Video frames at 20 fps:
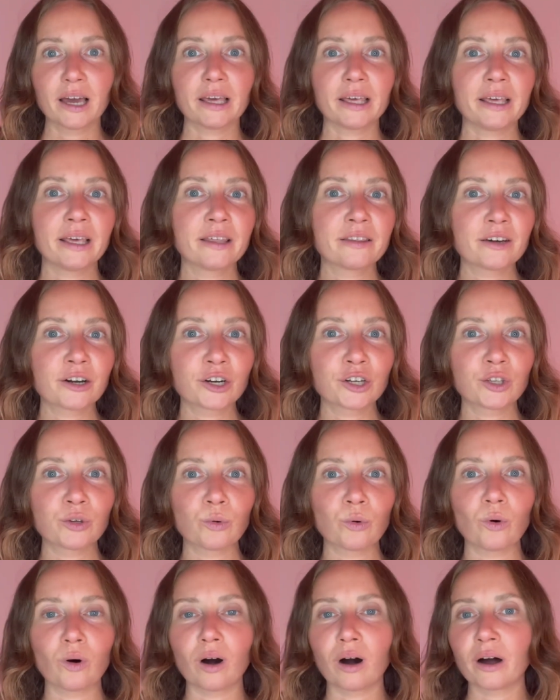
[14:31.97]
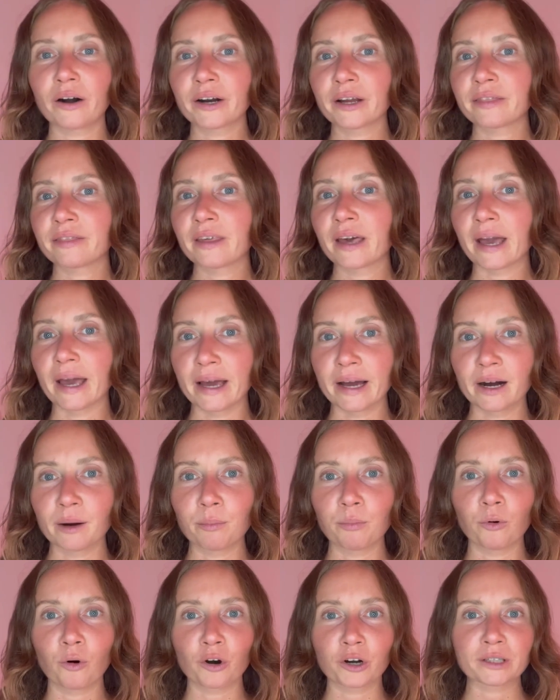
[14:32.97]
Either you are at the
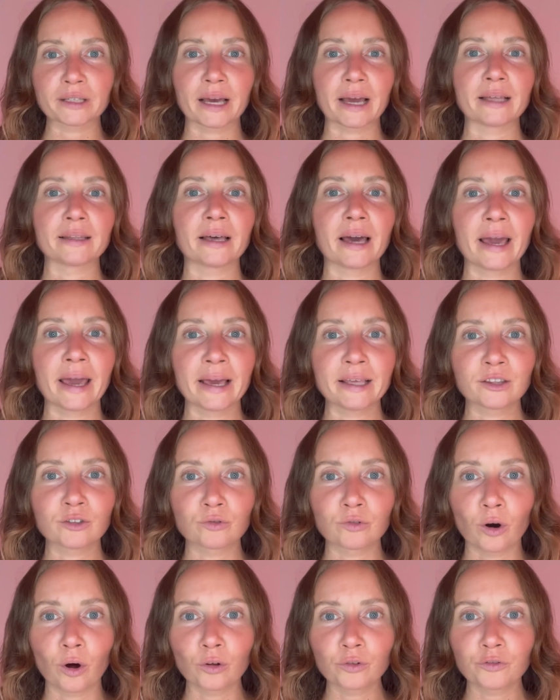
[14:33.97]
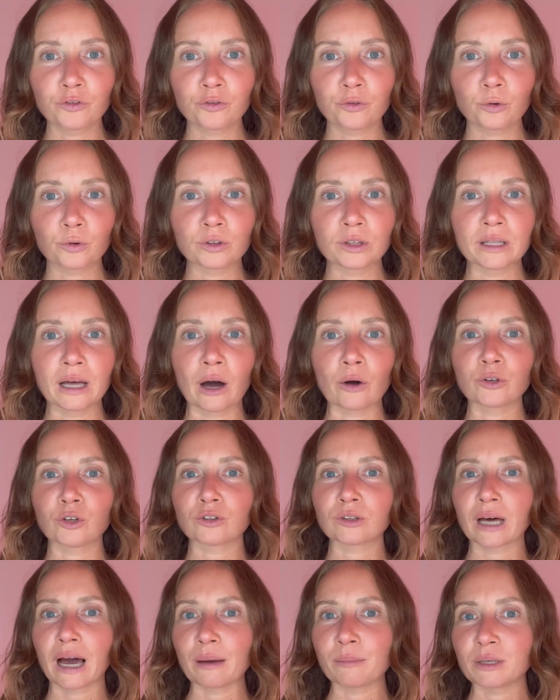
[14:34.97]
airport and ate wrong food, now
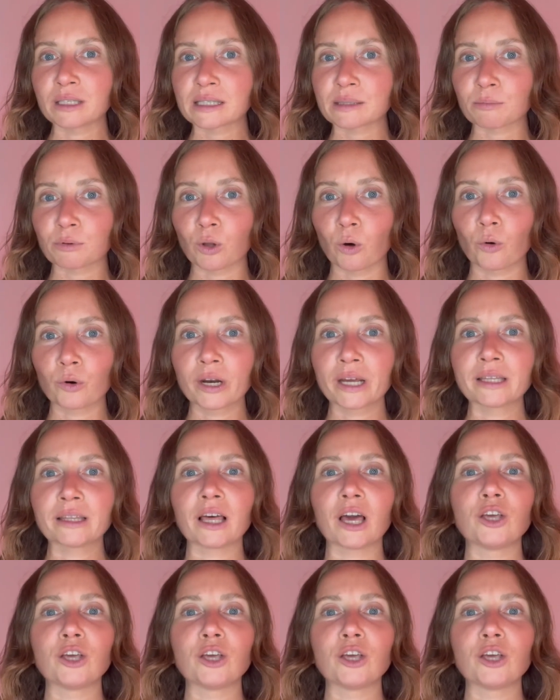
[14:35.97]
your tummy is bloated,